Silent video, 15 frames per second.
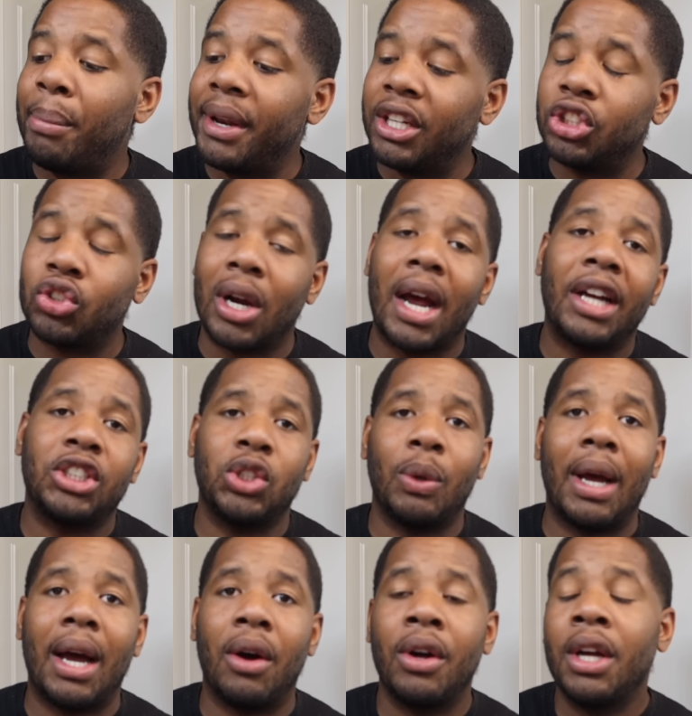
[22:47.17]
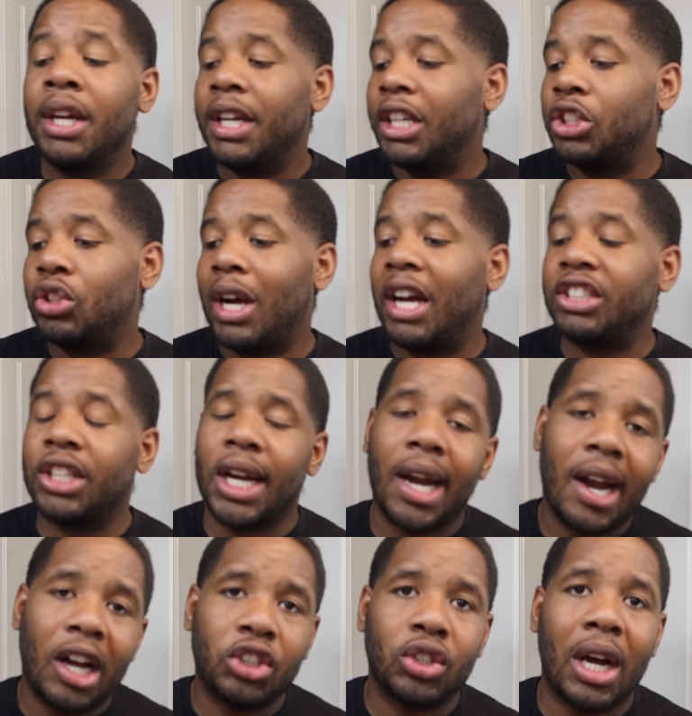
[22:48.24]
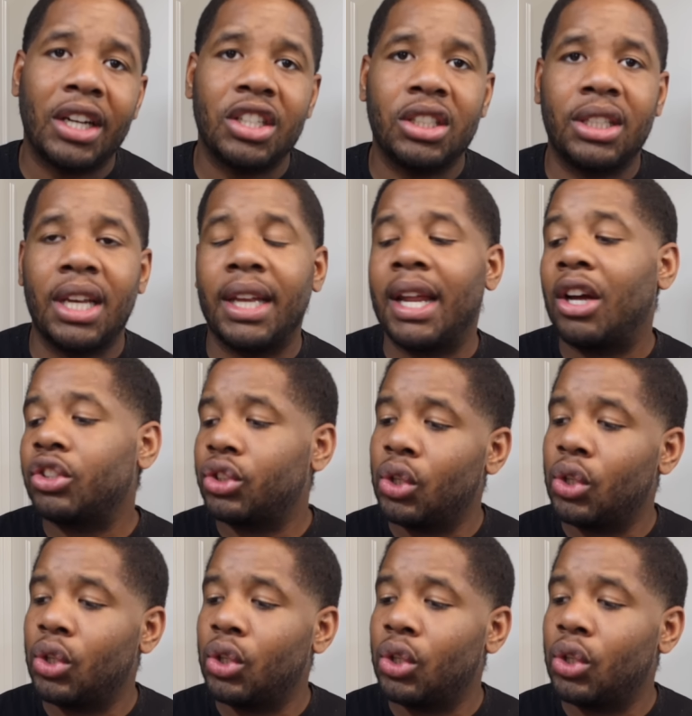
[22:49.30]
but it dries you out. It dries your hair out, dries your skin out.